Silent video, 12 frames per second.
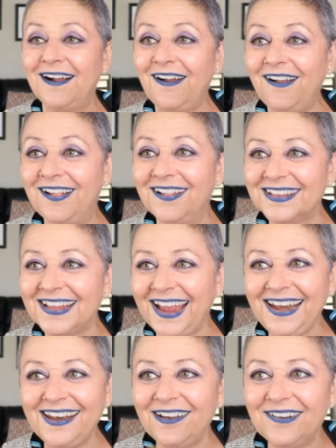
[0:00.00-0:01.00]
all
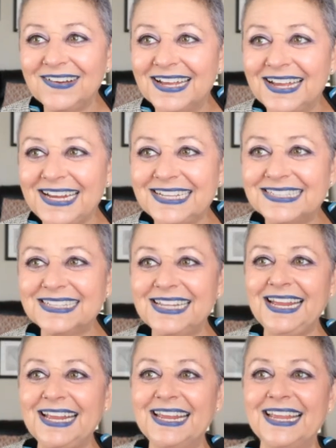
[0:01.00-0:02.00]
I know it's
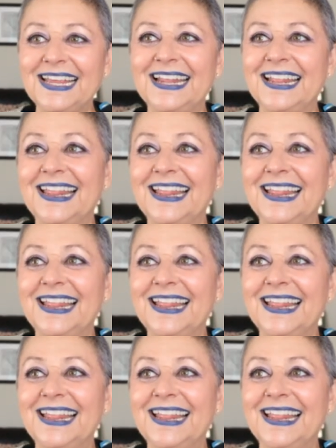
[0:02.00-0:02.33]
like